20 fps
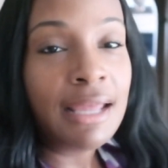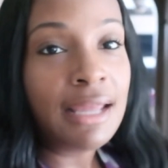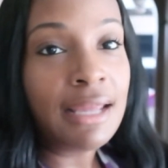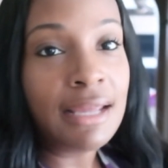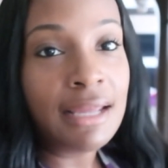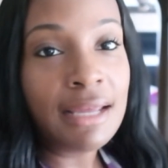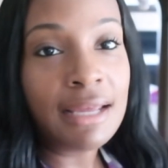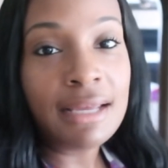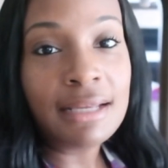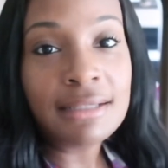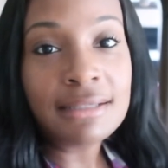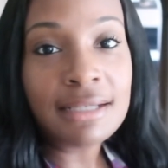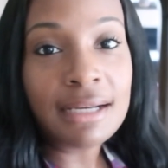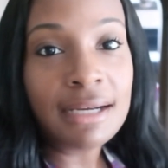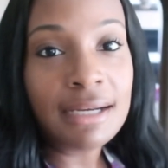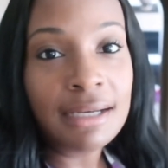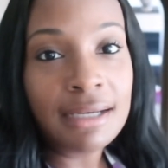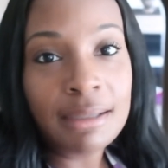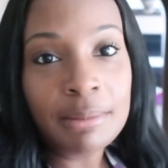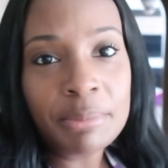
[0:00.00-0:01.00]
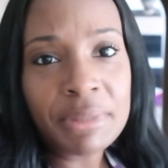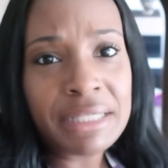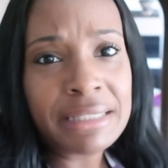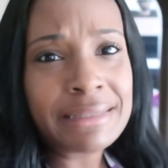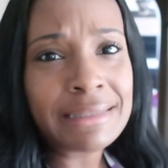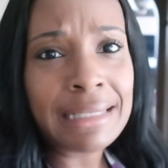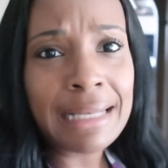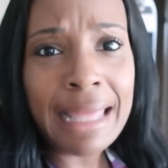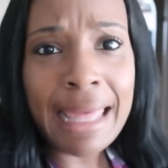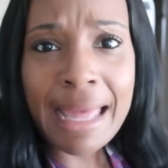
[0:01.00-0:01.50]
and um,
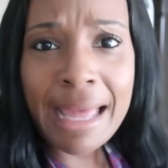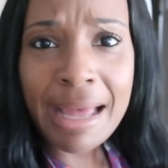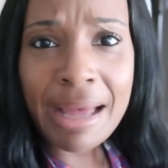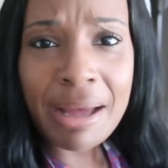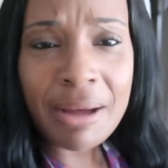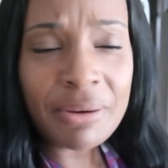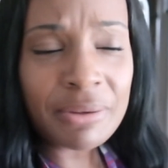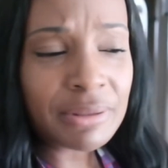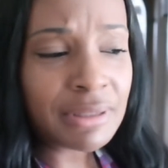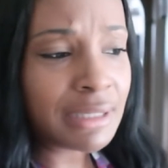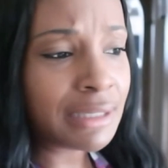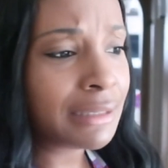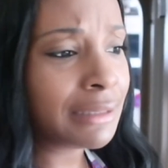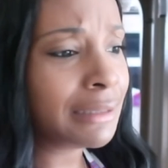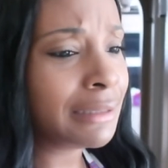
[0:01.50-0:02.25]
is loud.